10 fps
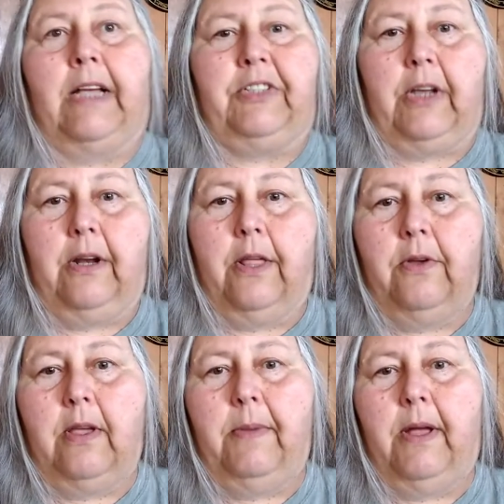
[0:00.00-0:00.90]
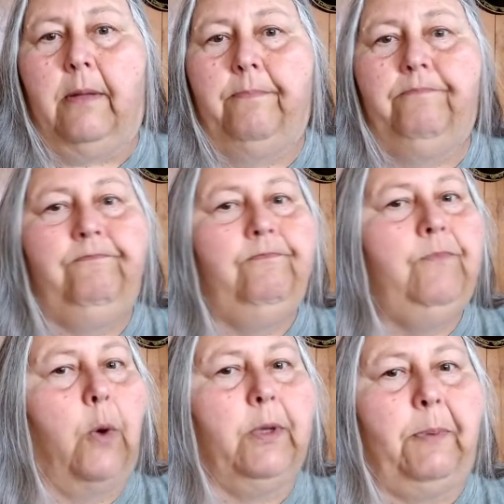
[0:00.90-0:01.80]
I sent another email,
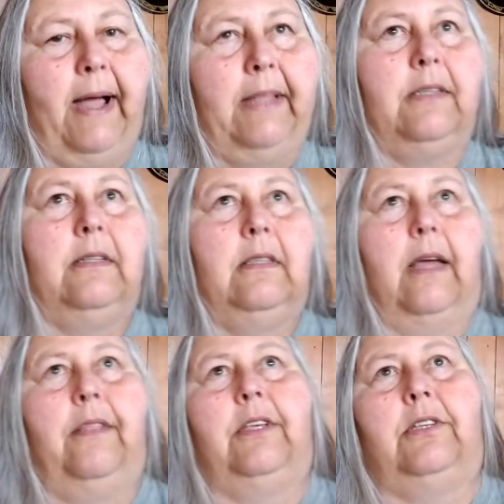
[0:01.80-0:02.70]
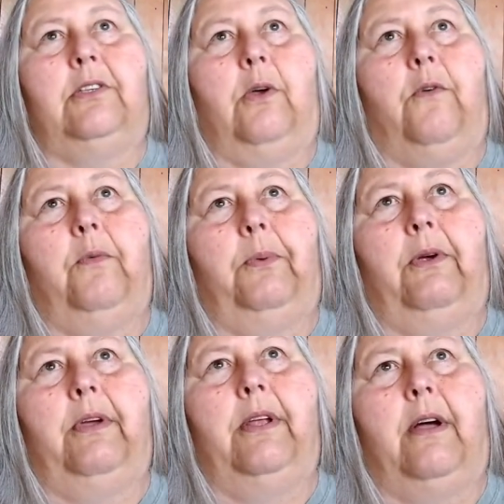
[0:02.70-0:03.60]
no response. Now, this is over the
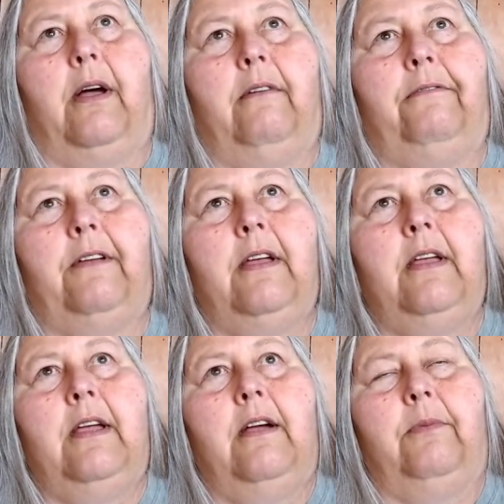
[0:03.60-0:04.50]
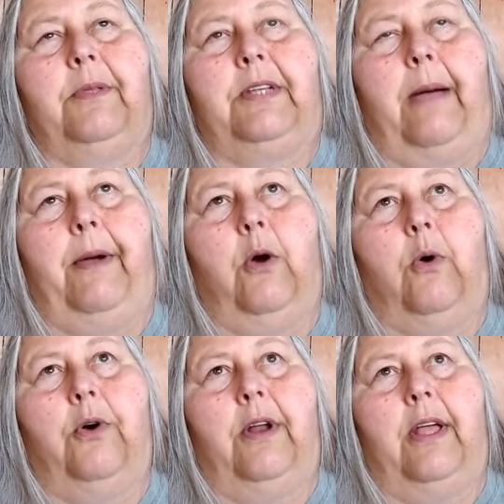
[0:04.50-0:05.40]
period of, from the time I
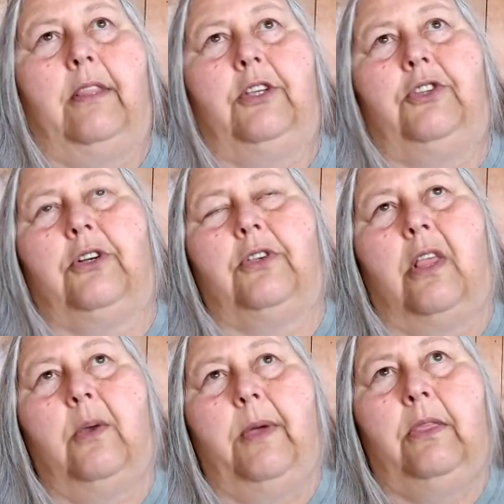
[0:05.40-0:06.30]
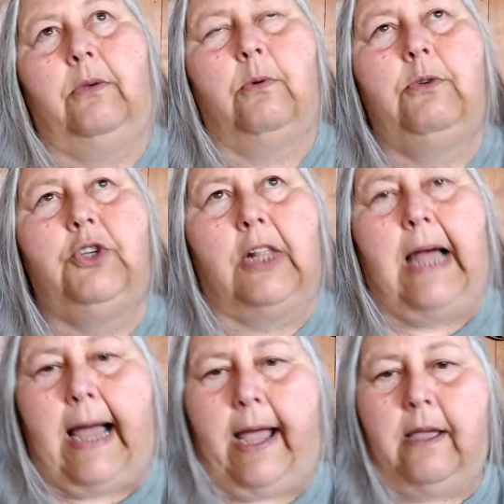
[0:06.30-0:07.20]
ordered it, this took us all the way through
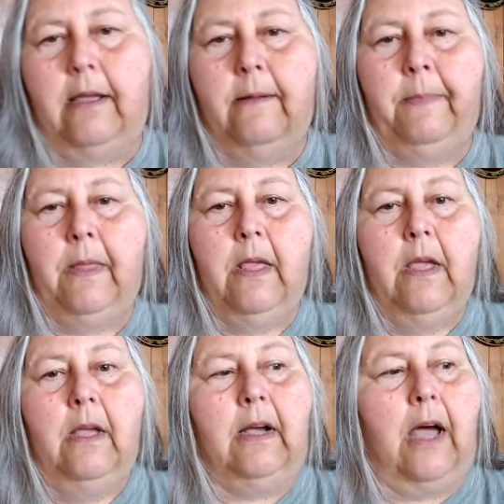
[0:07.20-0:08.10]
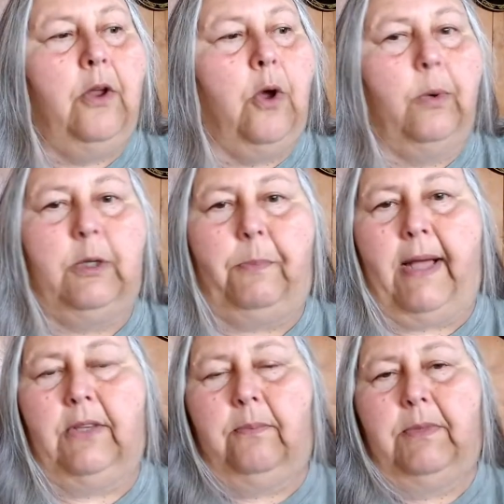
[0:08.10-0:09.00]
July Got no
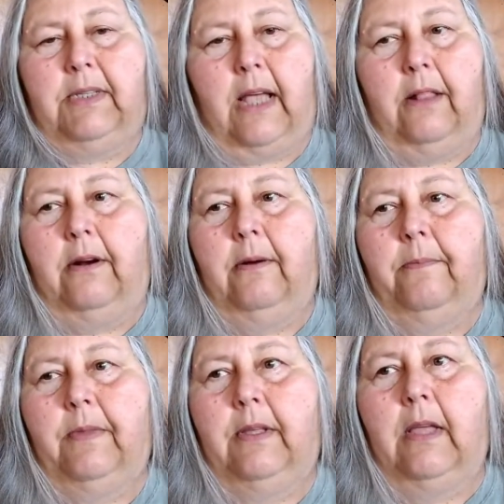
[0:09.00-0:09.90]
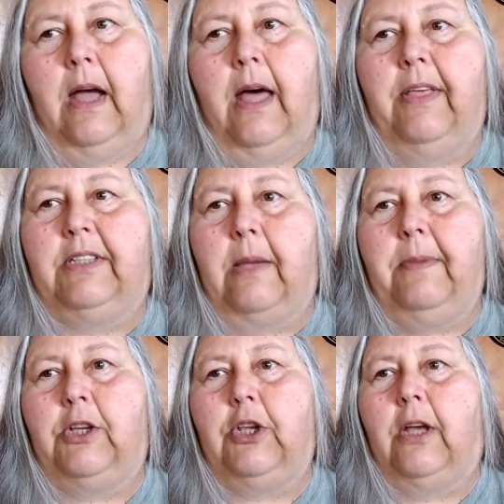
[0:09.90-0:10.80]
response from the seller. Uh, they sent
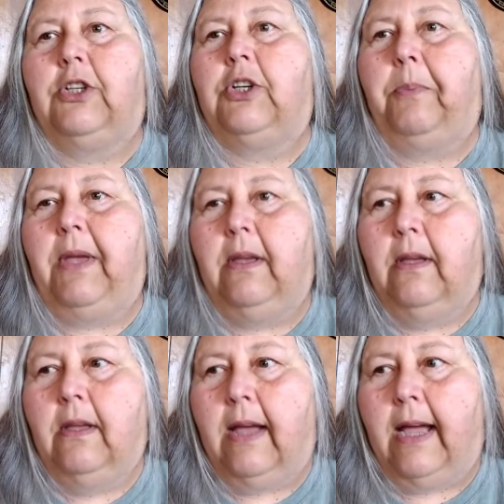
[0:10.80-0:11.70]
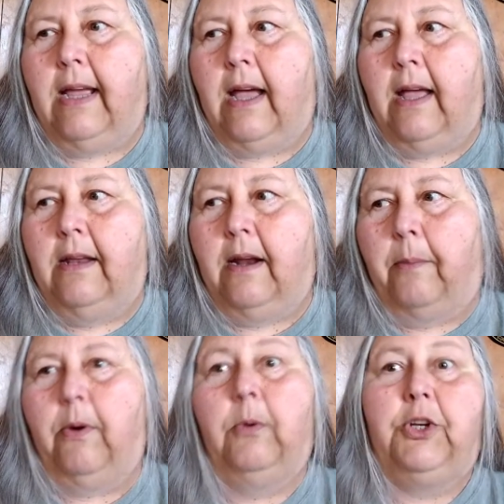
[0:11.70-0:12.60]
me a, a shipping uh,
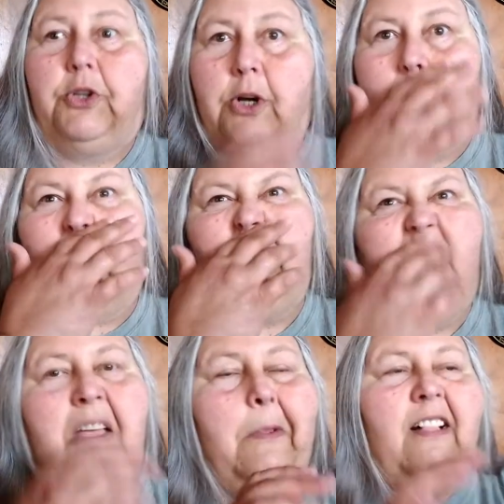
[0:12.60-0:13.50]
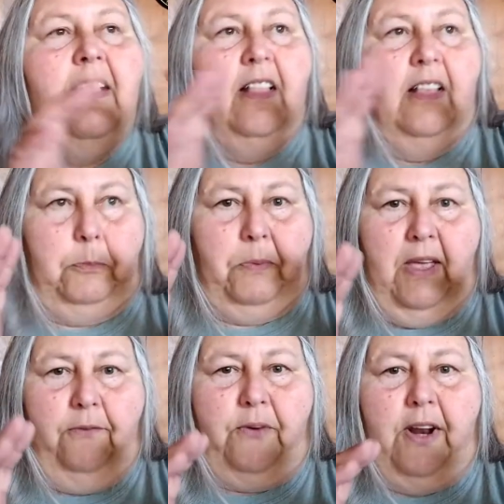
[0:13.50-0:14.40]
number, which turned out to be this
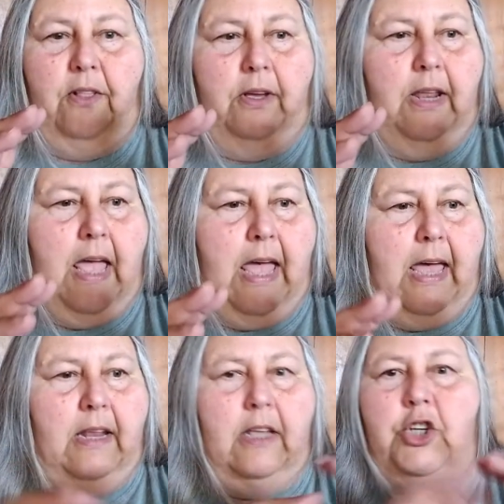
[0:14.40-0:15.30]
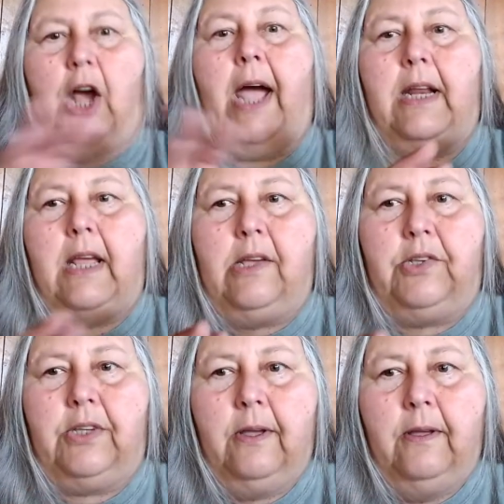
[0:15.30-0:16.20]
big, funny-looking ad in
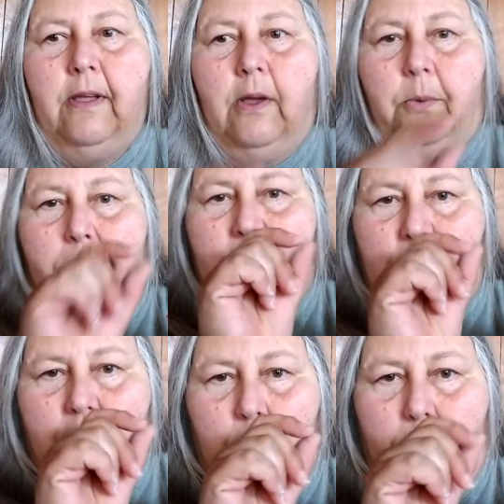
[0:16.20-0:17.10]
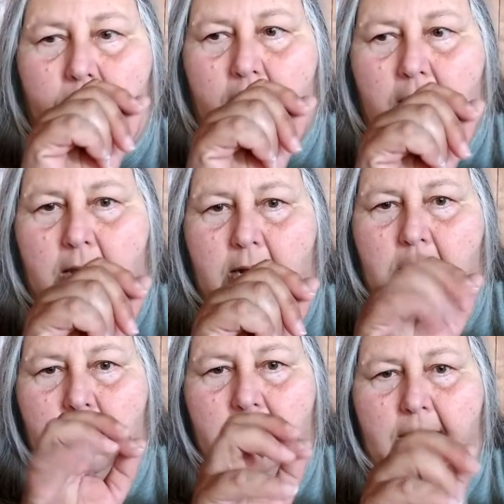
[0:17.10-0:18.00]
Chinese with a picture of a little plane
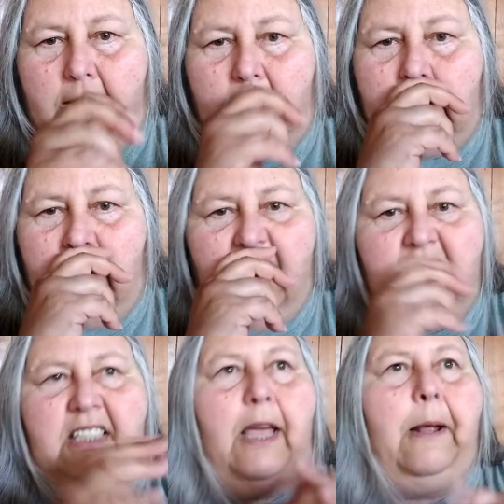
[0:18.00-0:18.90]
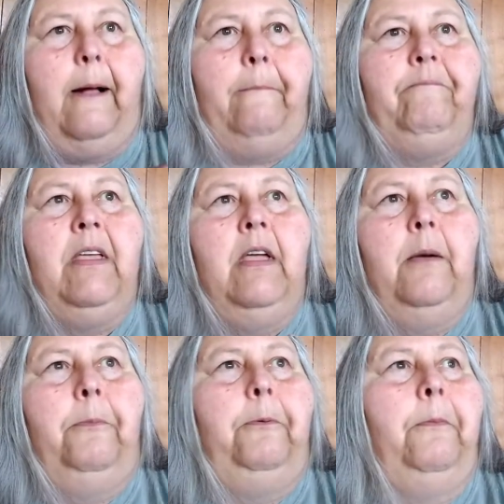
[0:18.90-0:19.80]
and something else, and then it said, um,
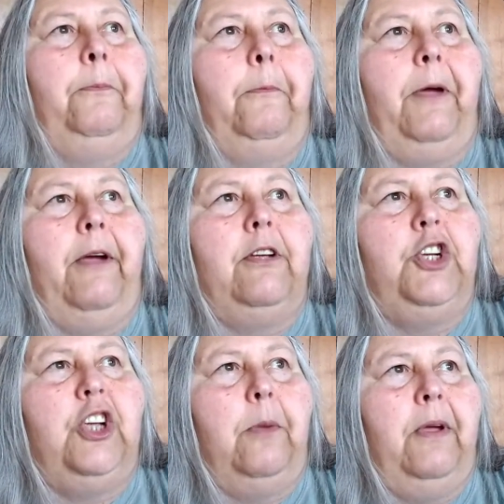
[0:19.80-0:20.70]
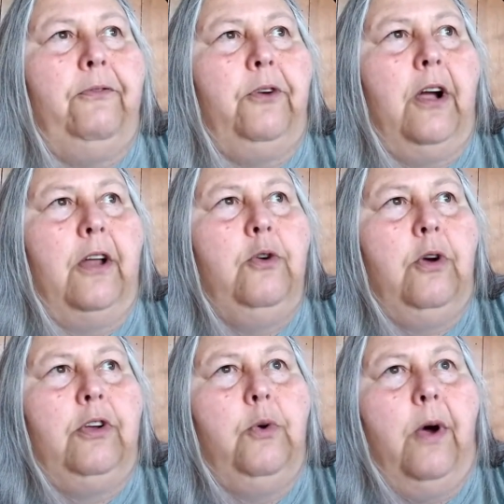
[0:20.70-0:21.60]
preparing shipment for new
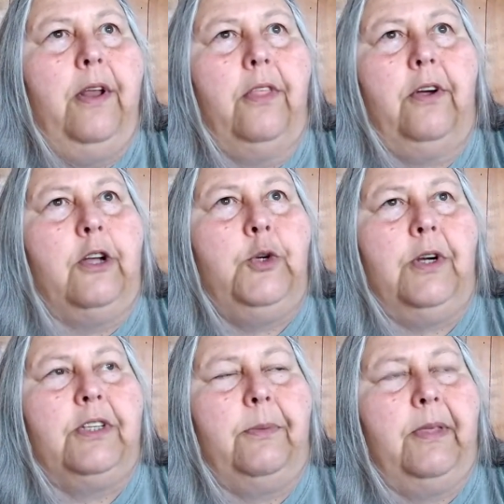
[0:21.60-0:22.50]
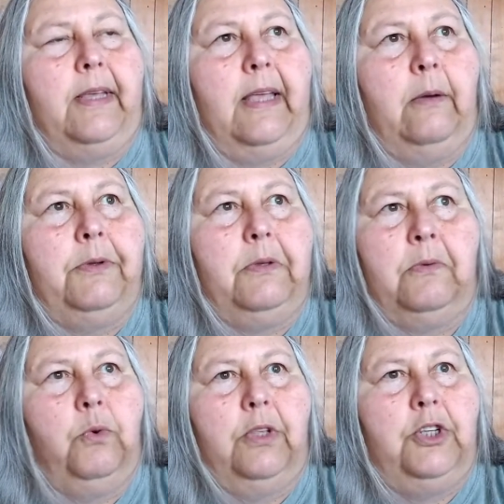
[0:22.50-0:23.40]
to another country or something like that. It was
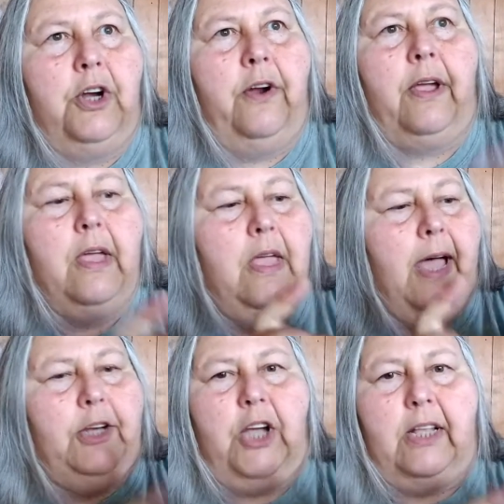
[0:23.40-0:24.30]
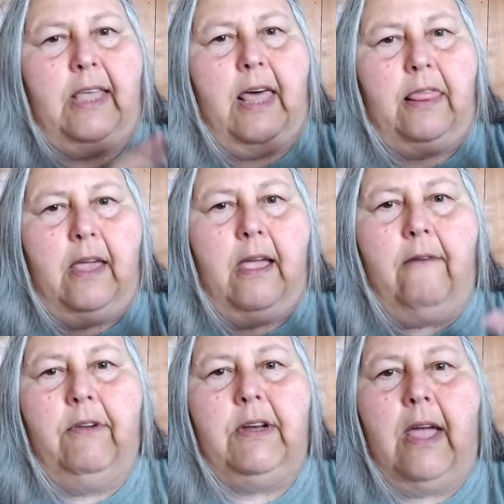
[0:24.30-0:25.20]
really generic. I checked that thing
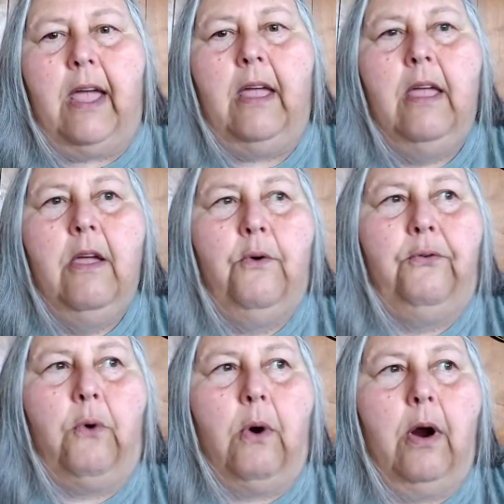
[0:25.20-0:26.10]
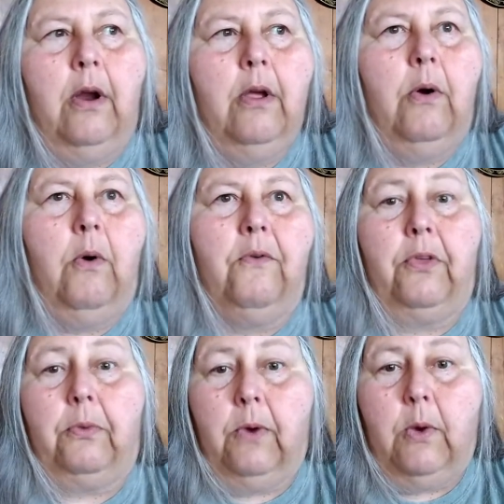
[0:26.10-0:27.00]
every day for over
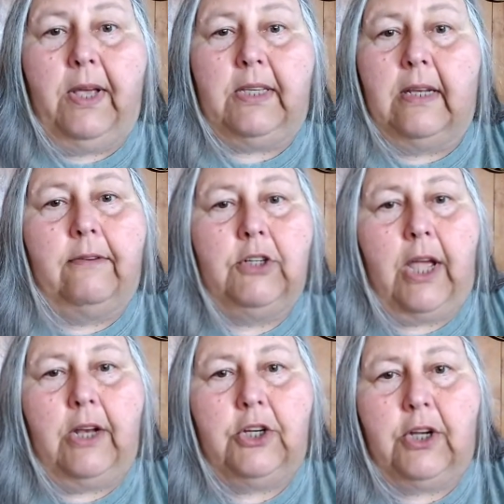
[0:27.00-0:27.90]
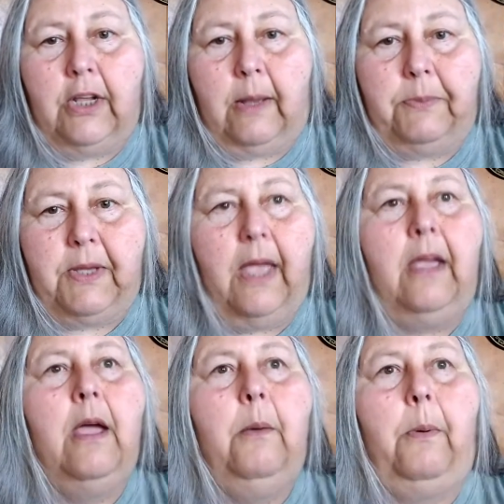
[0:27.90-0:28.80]
three weeks. It never changed. It kept
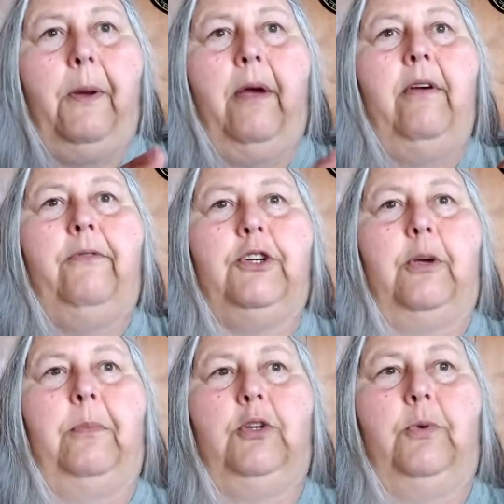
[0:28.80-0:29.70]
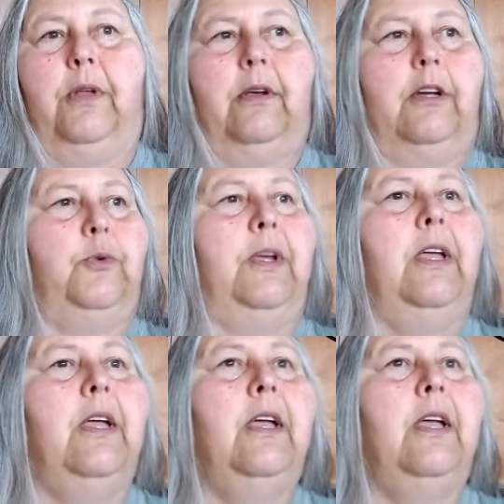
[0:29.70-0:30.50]
saying preparing for shipment to another country.